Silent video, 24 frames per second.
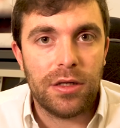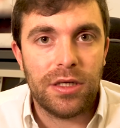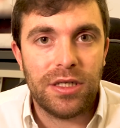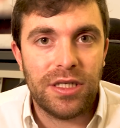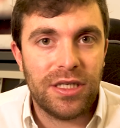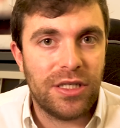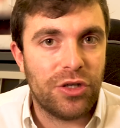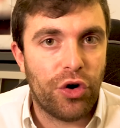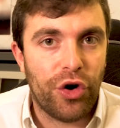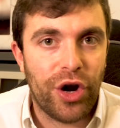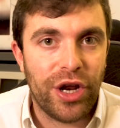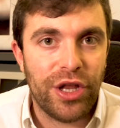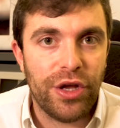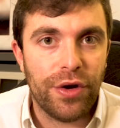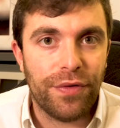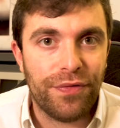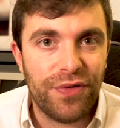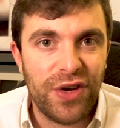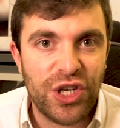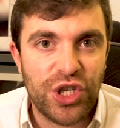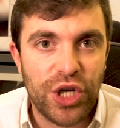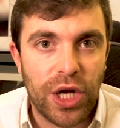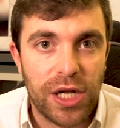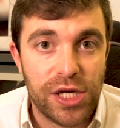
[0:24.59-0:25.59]
This is already
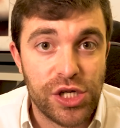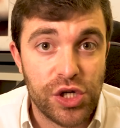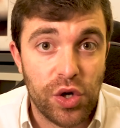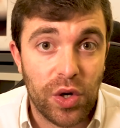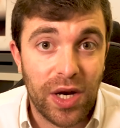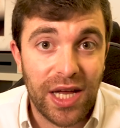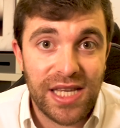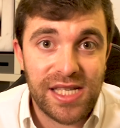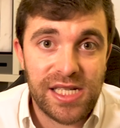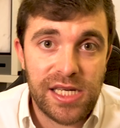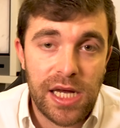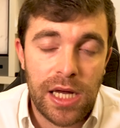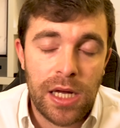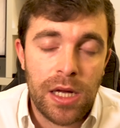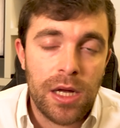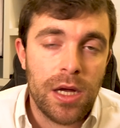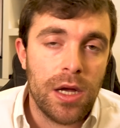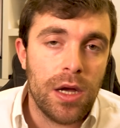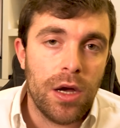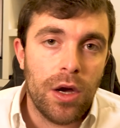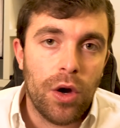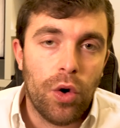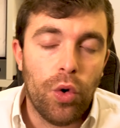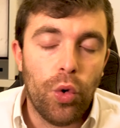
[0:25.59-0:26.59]
official, so let's see
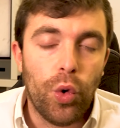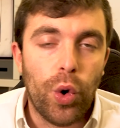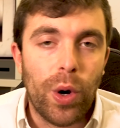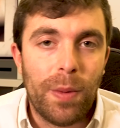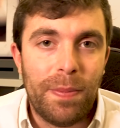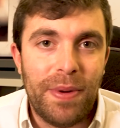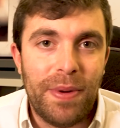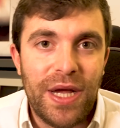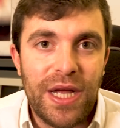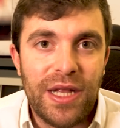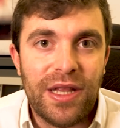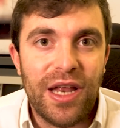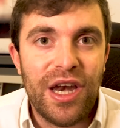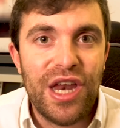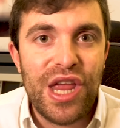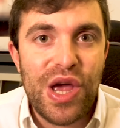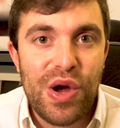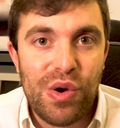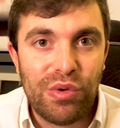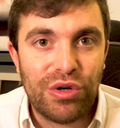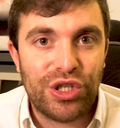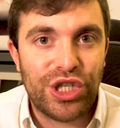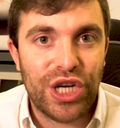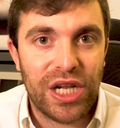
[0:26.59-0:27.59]
who will be the
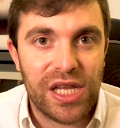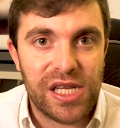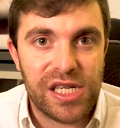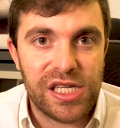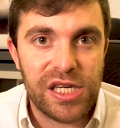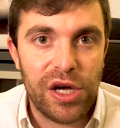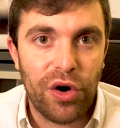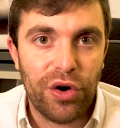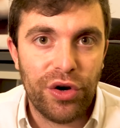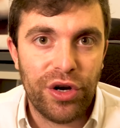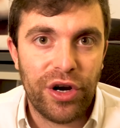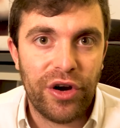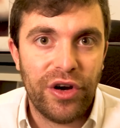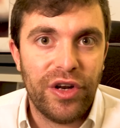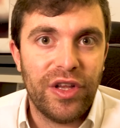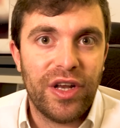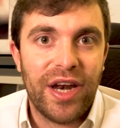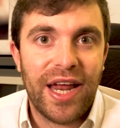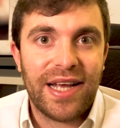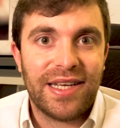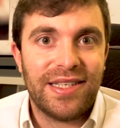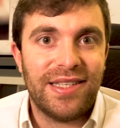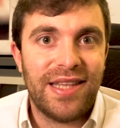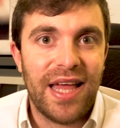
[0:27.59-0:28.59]
new Chelsea owner in the
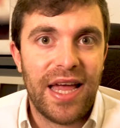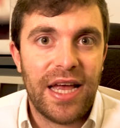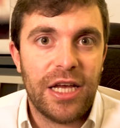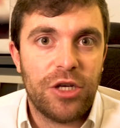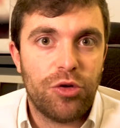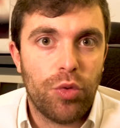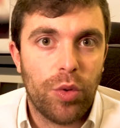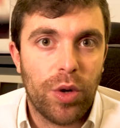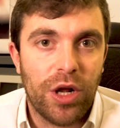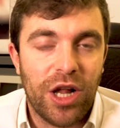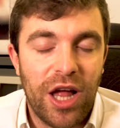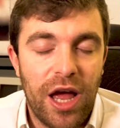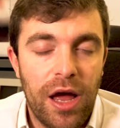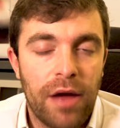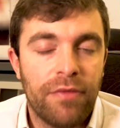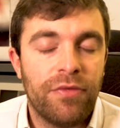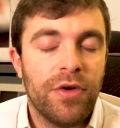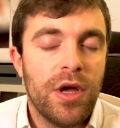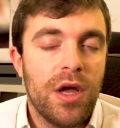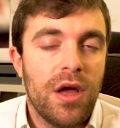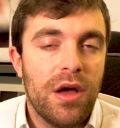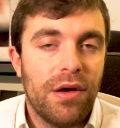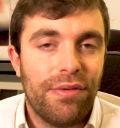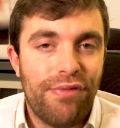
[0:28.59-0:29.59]
next days. We will have
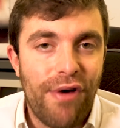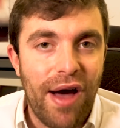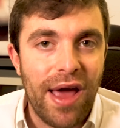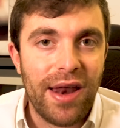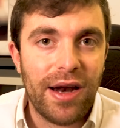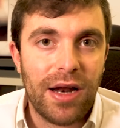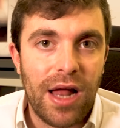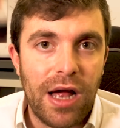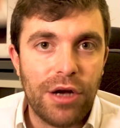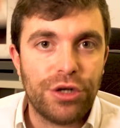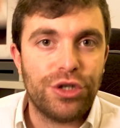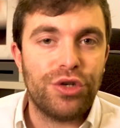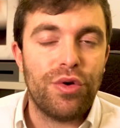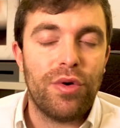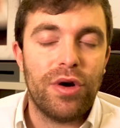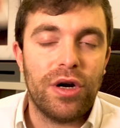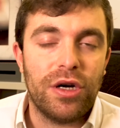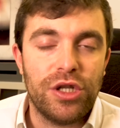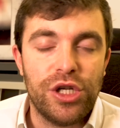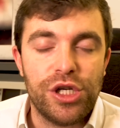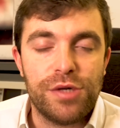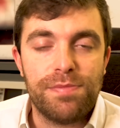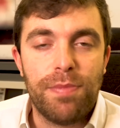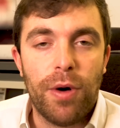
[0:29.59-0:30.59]
final answer
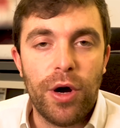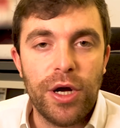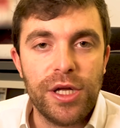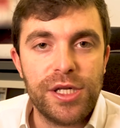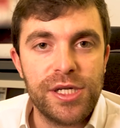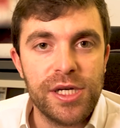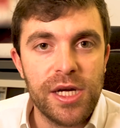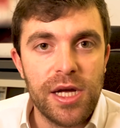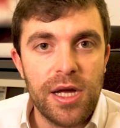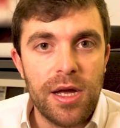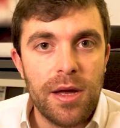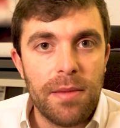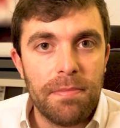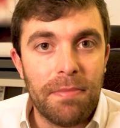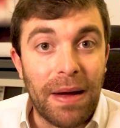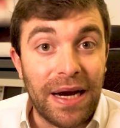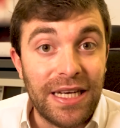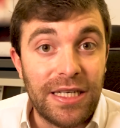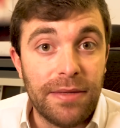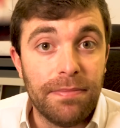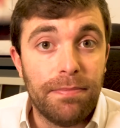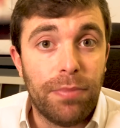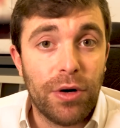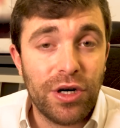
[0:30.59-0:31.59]
at this point, but
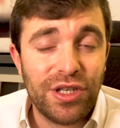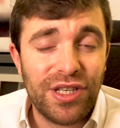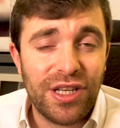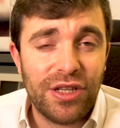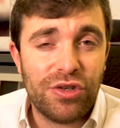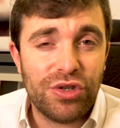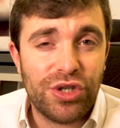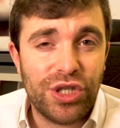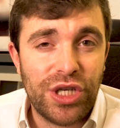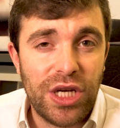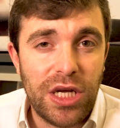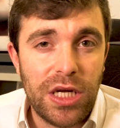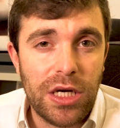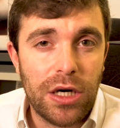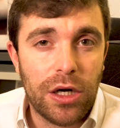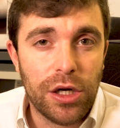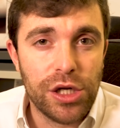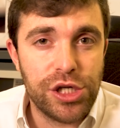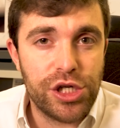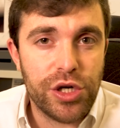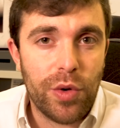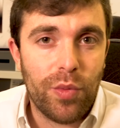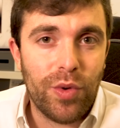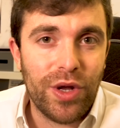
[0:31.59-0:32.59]
it's important to see
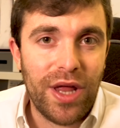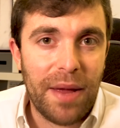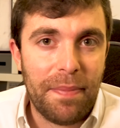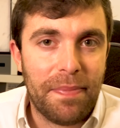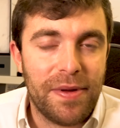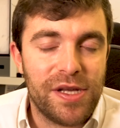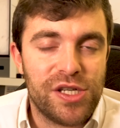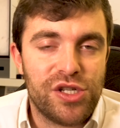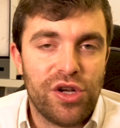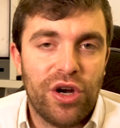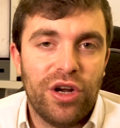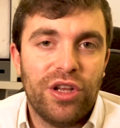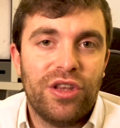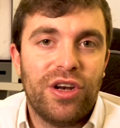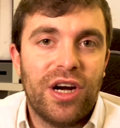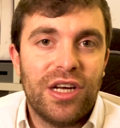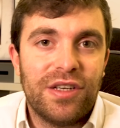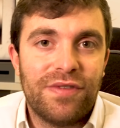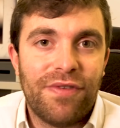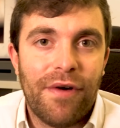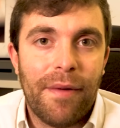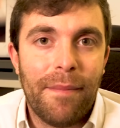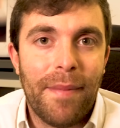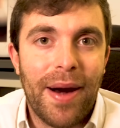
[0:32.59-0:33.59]
also what happens on the
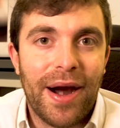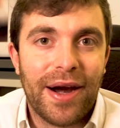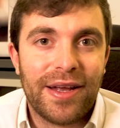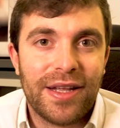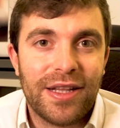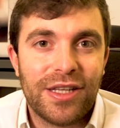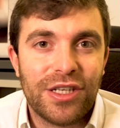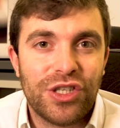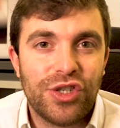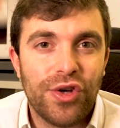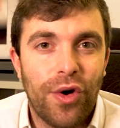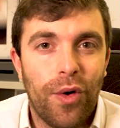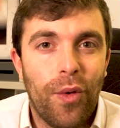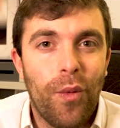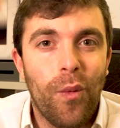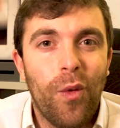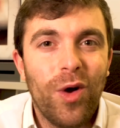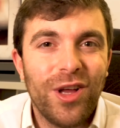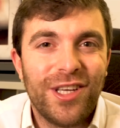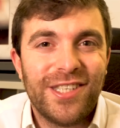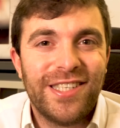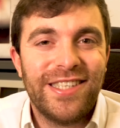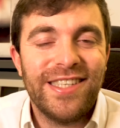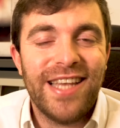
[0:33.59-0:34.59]
transfer market. So
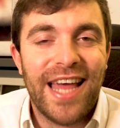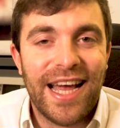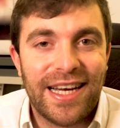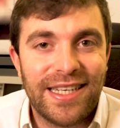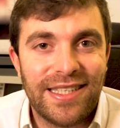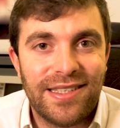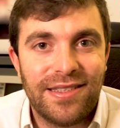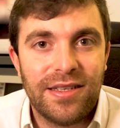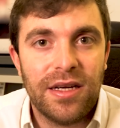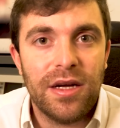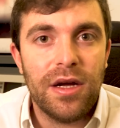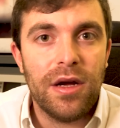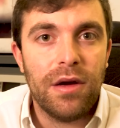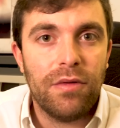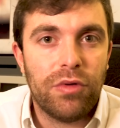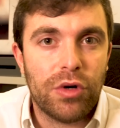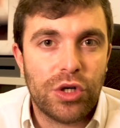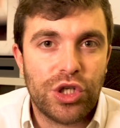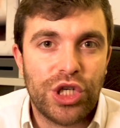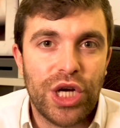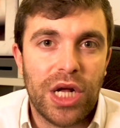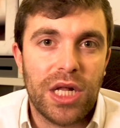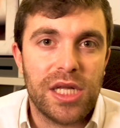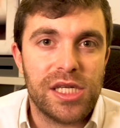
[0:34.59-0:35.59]
what's next for
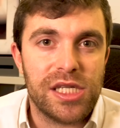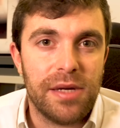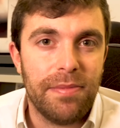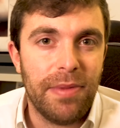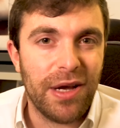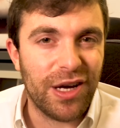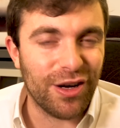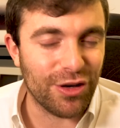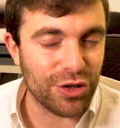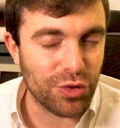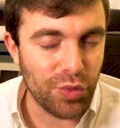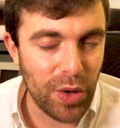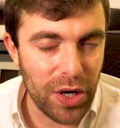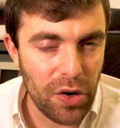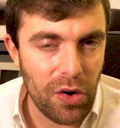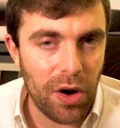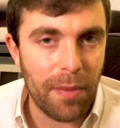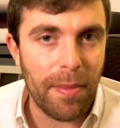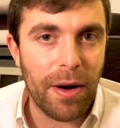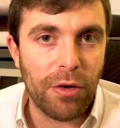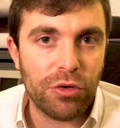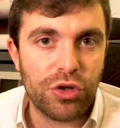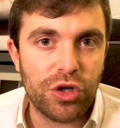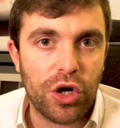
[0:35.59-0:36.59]
Chelsea? Because we know
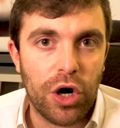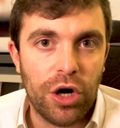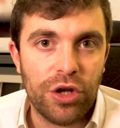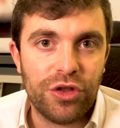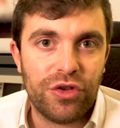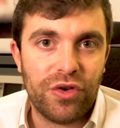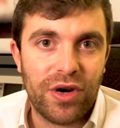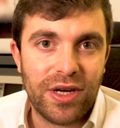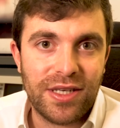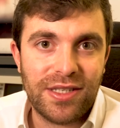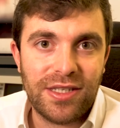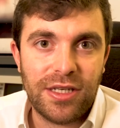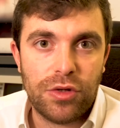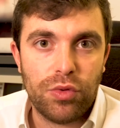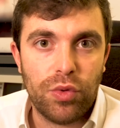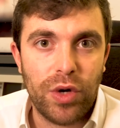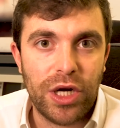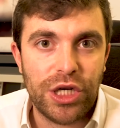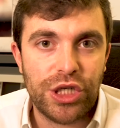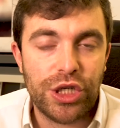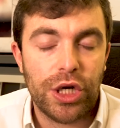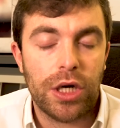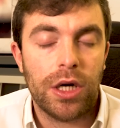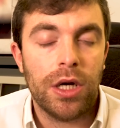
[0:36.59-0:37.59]
about contract
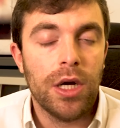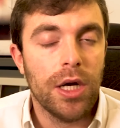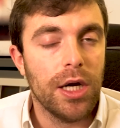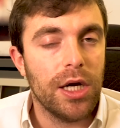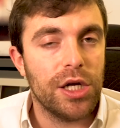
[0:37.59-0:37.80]
situation.